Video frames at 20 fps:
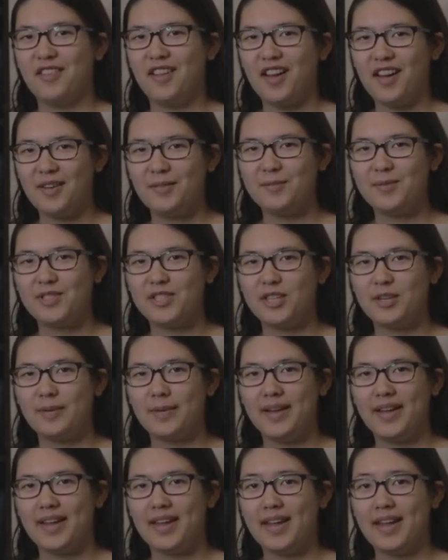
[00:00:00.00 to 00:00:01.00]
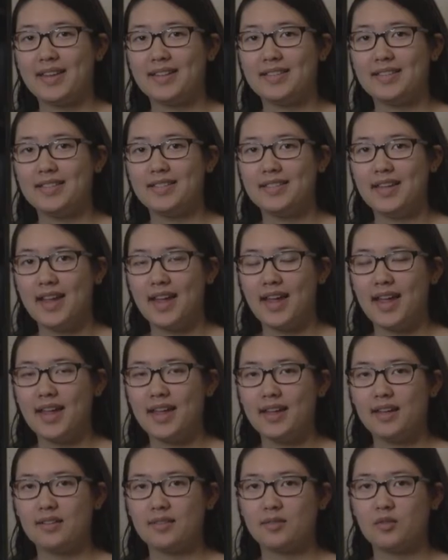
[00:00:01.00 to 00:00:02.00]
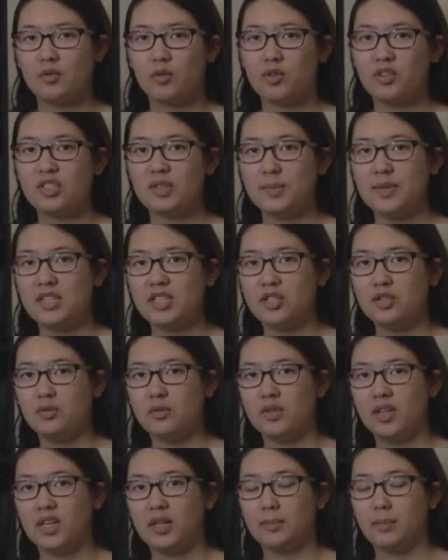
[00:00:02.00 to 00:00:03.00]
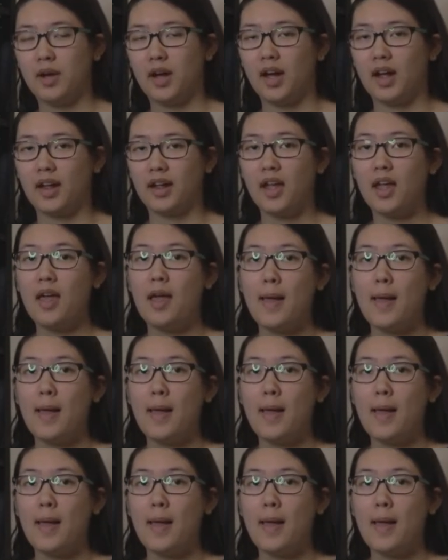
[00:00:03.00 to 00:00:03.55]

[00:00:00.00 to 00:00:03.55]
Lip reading: I'm Zoe and today I'm going to be doing my